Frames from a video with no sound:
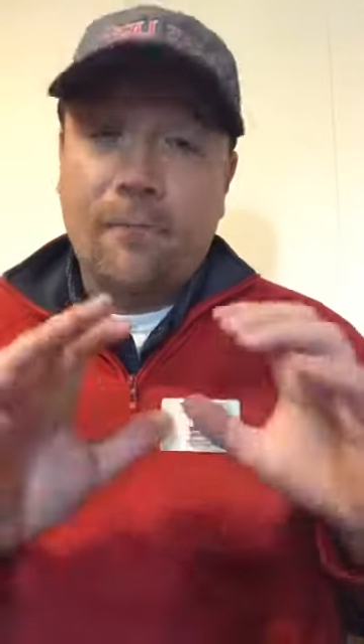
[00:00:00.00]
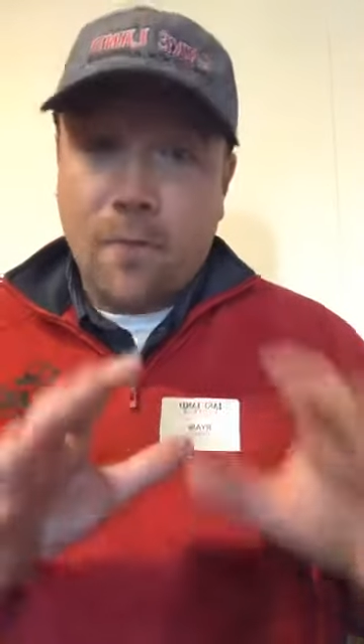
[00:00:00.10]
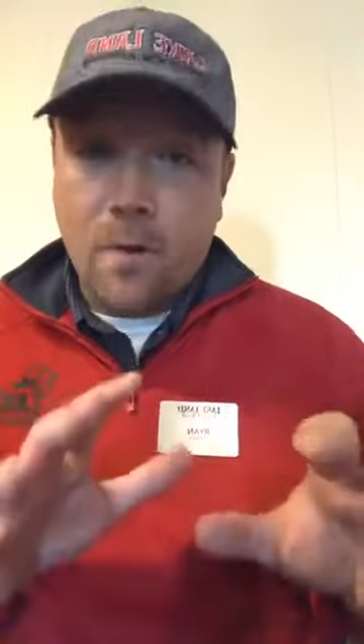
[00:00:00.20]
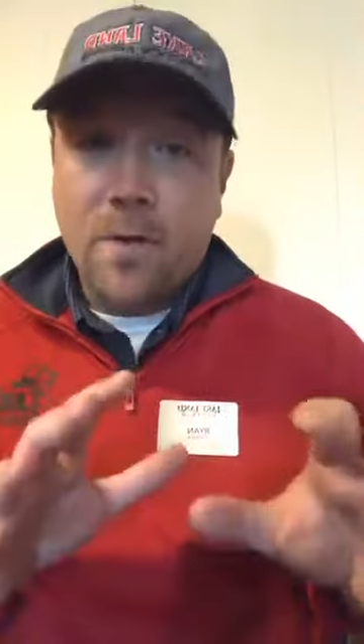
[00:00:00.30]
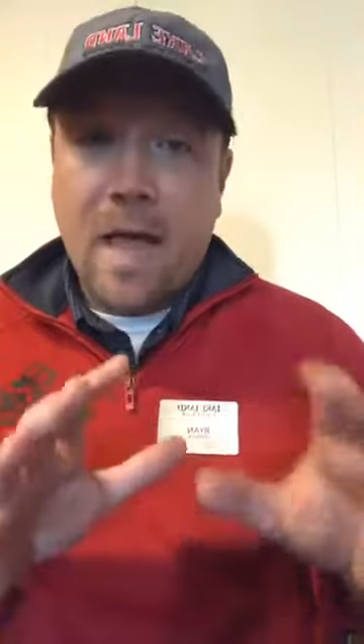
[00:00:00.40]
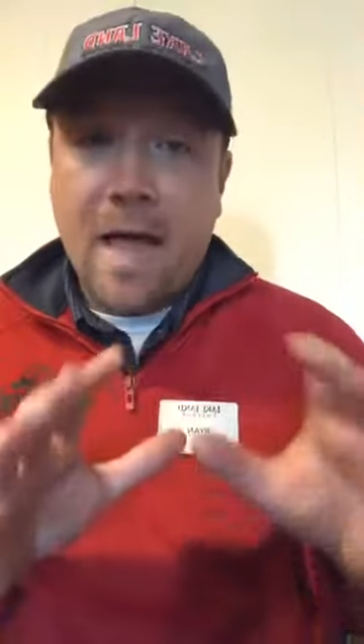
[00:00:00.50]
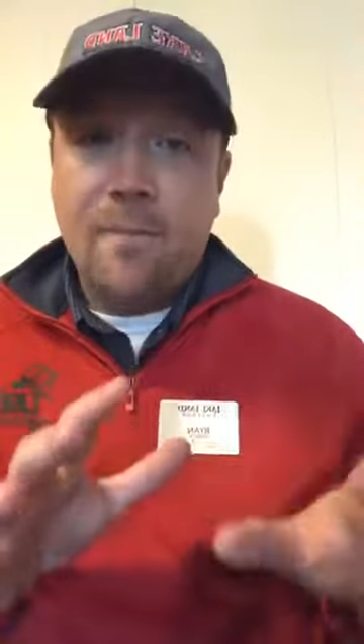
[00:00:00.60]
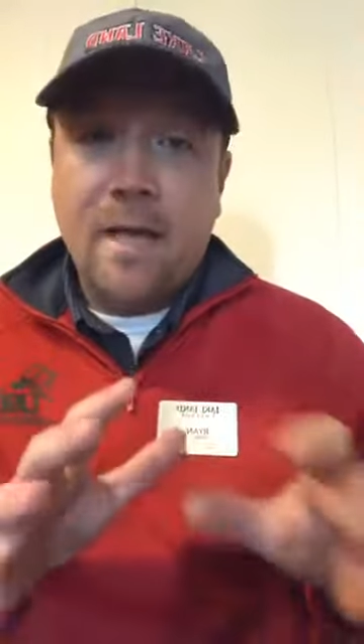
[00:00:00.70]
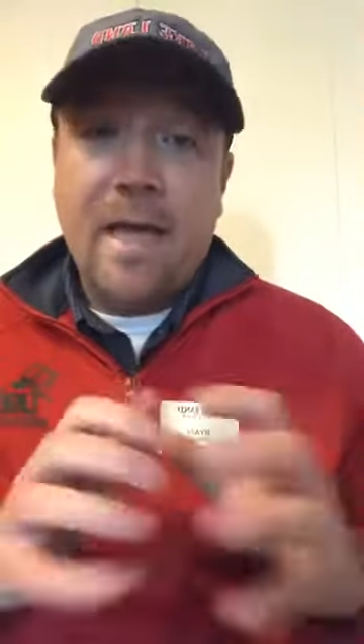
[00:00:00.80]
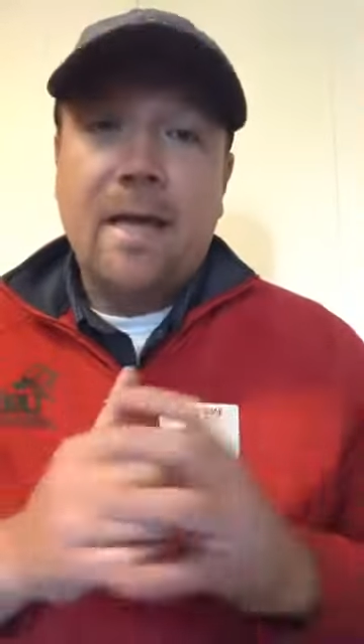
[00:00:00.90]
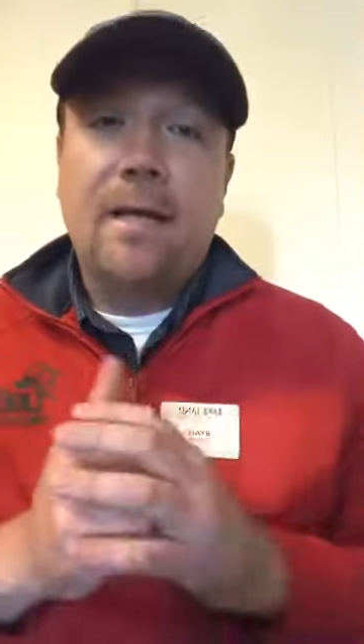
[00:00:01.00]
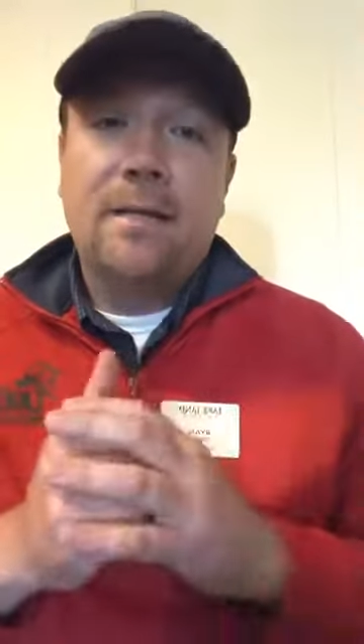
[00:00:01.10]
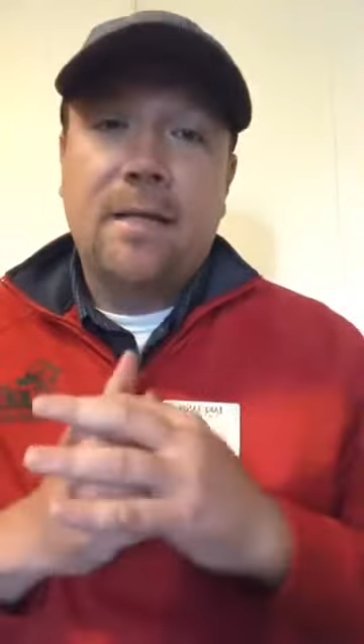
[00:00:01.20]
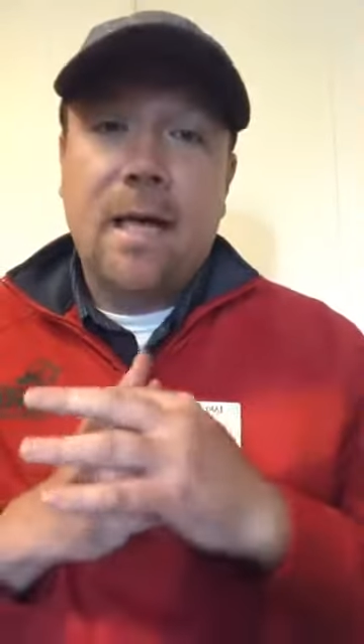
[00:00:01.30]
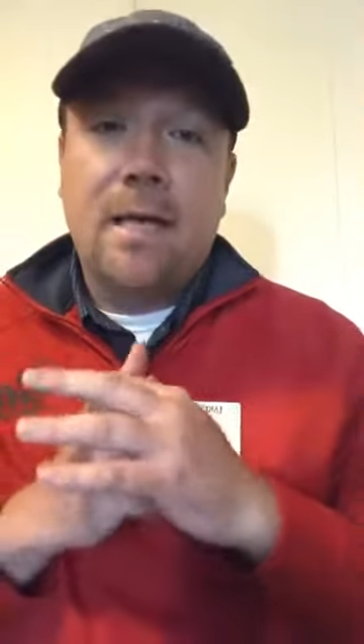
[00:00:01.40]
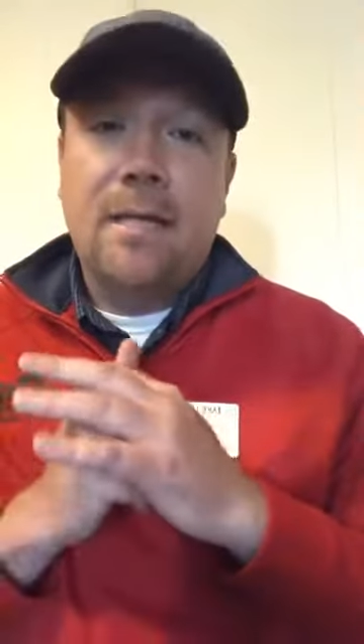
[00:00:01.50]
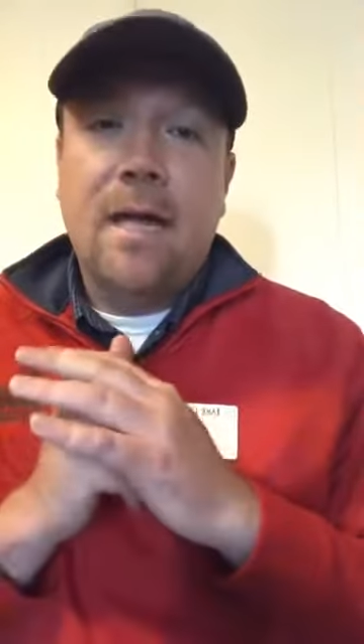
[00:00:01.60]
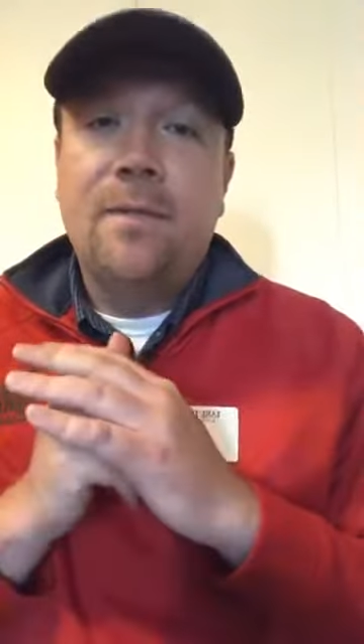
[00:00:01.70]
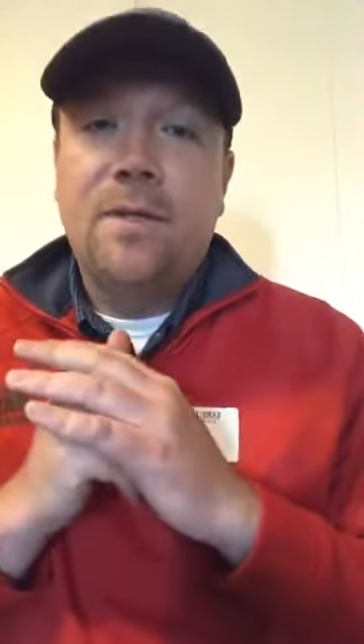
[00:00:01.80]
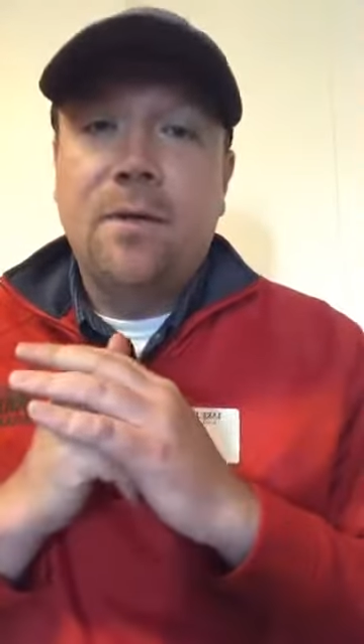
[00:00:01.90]
for our ag mechanic
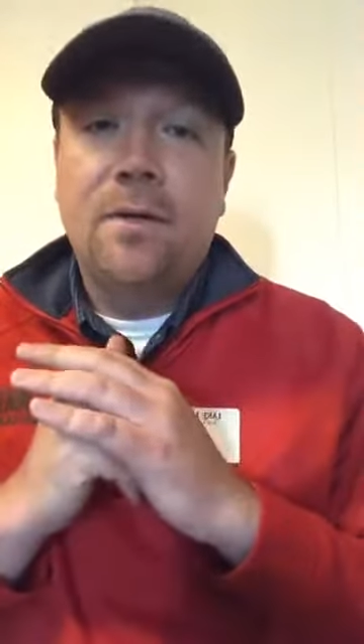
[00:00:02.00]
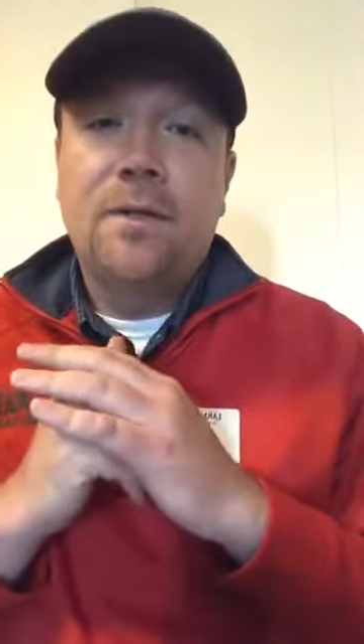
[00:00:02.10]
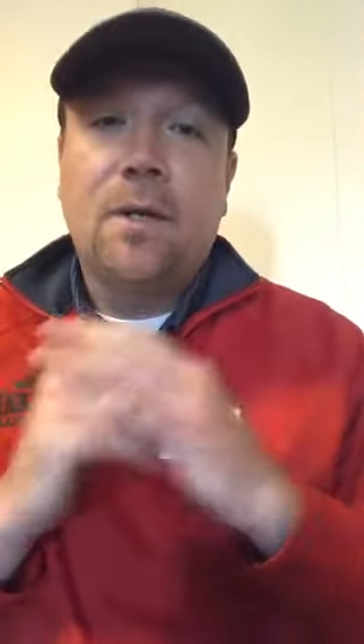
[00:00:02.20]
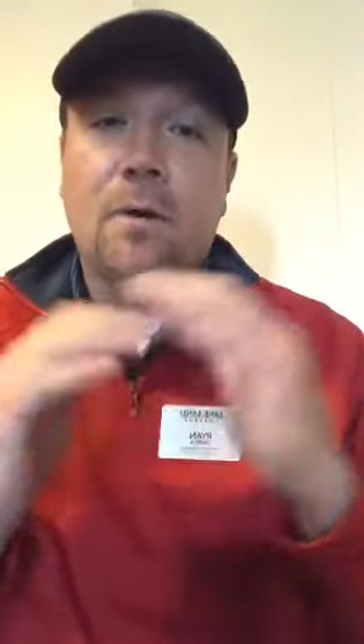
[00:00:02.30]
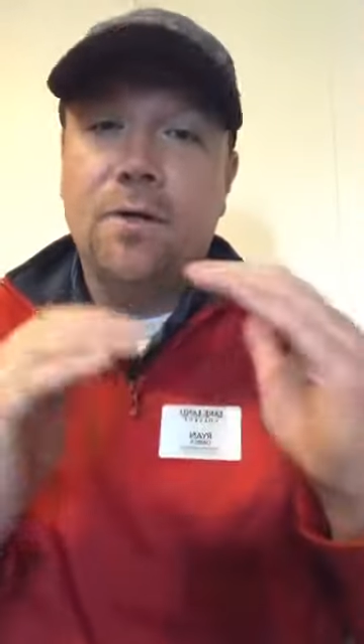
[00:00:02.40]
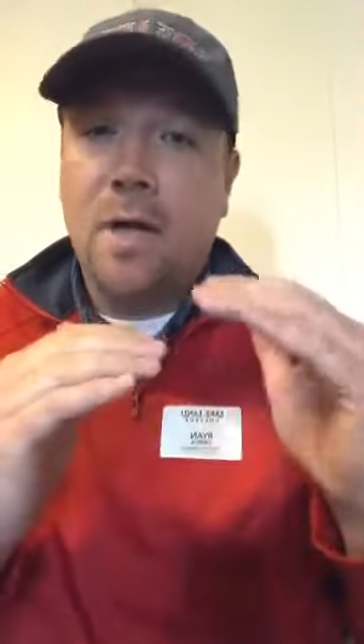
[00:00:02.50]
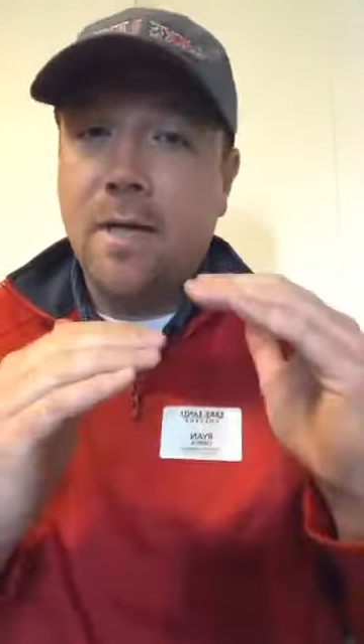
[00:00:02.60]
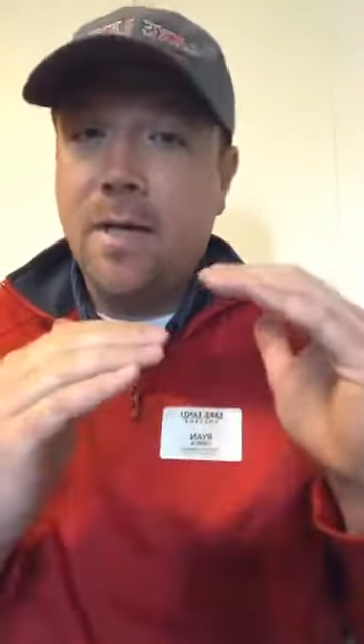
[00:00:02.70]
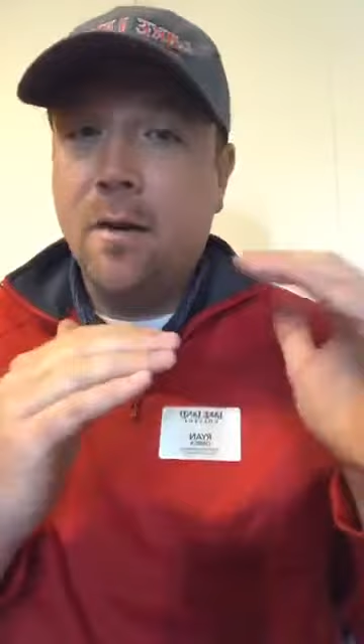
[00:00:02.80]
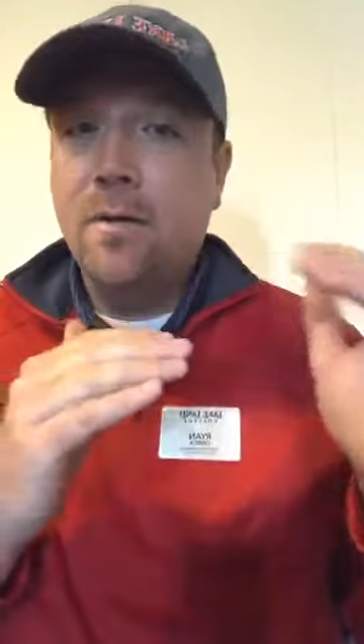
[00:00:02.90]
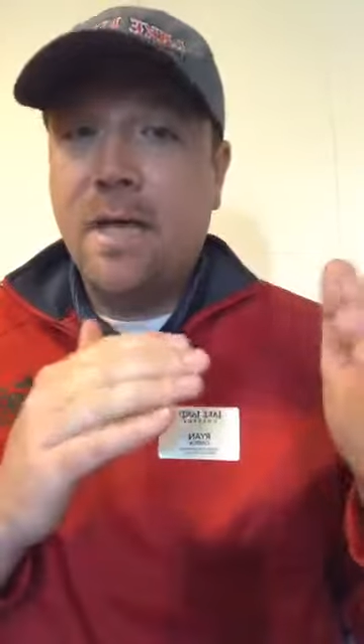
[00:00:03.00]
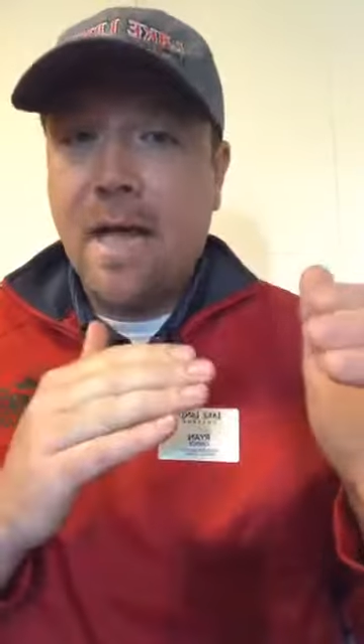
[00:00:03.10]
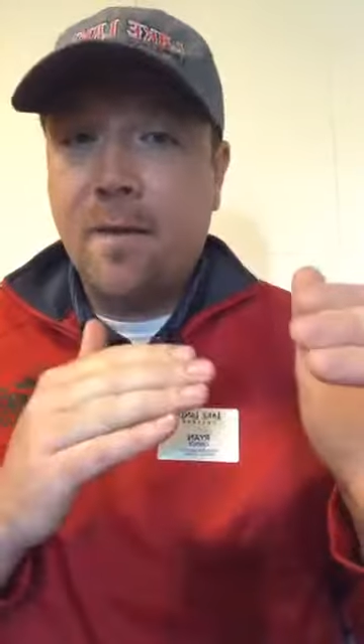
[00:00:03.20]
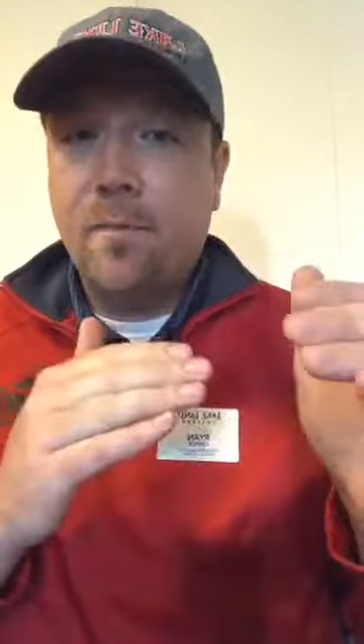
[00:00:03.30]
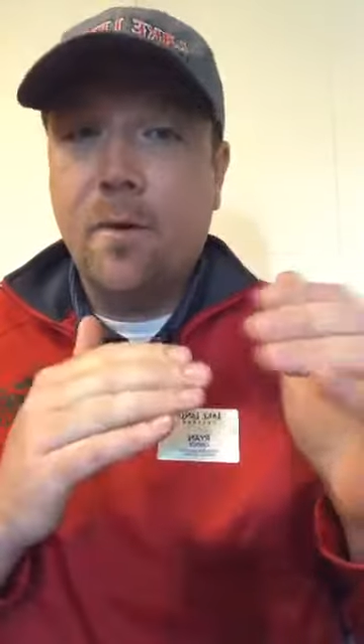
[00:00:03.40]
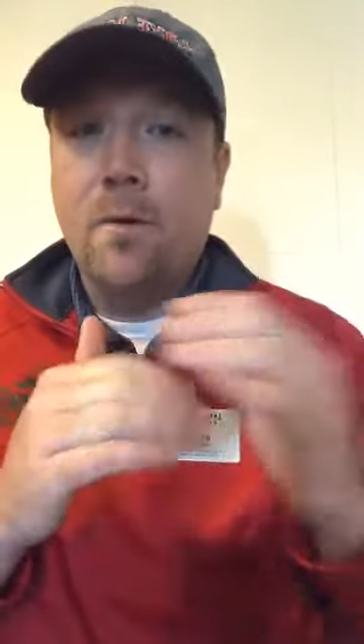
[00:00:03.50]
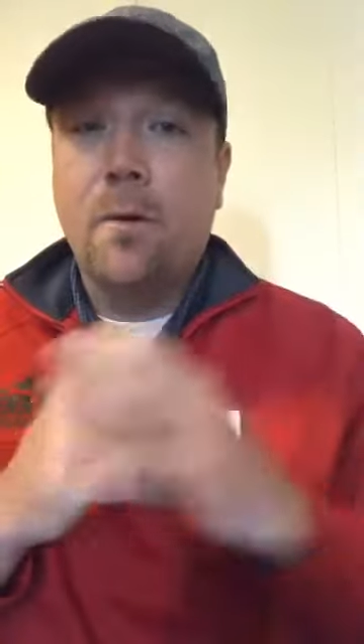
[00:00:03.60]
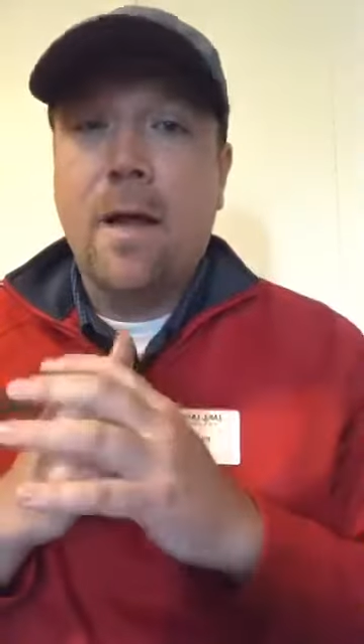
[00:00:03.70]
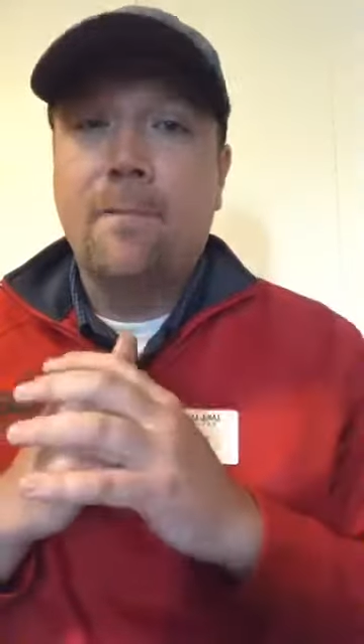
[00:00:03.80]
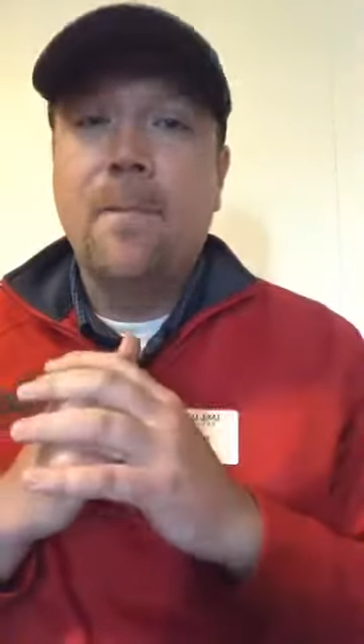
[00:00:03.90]
type students, our John Deere Tech
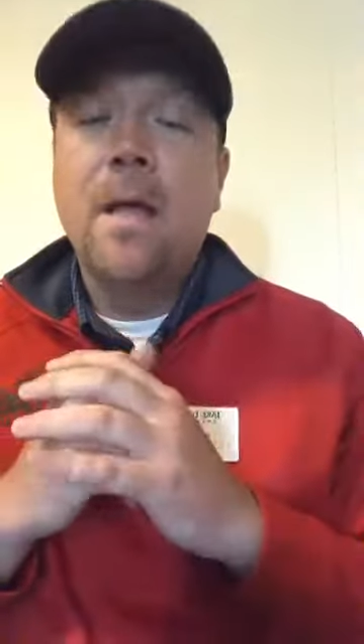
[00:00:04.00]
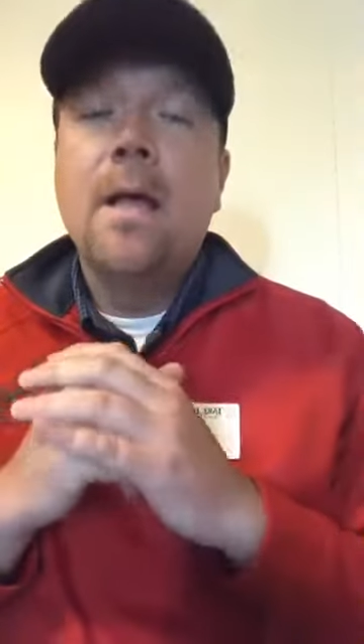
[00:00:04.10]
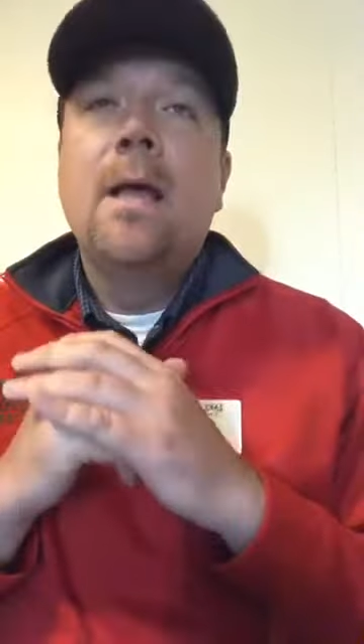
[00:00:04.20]
program.